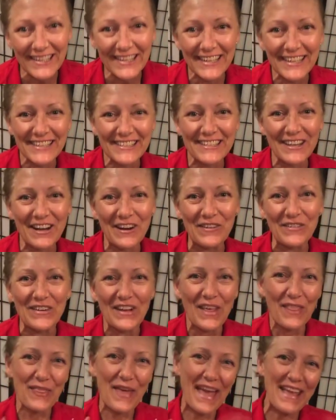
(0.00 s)
So
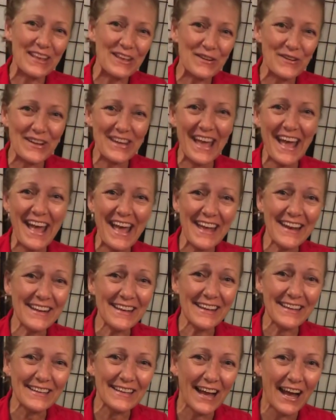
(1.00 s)
thank you again.
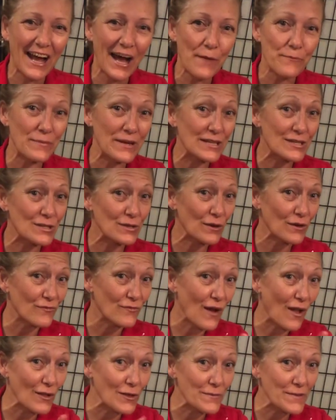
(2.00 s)
Be sure to
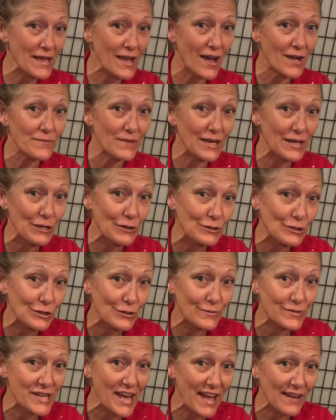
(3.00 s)
follow me on my YouTube
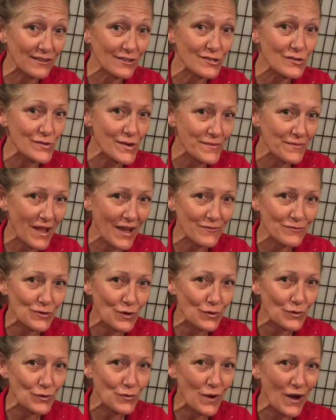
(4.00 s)
channel, Dream Life
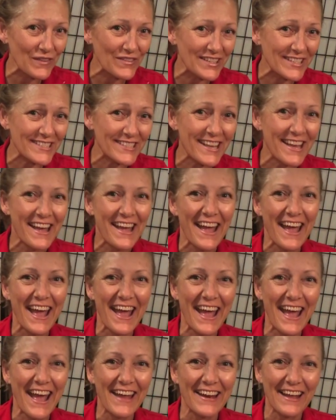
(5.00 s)
Total Wellness,
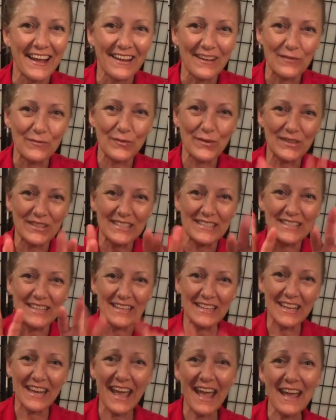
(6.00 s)
and I look forward to seeing you
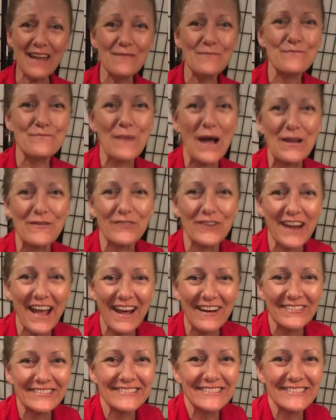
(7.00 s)
again. Bye for now.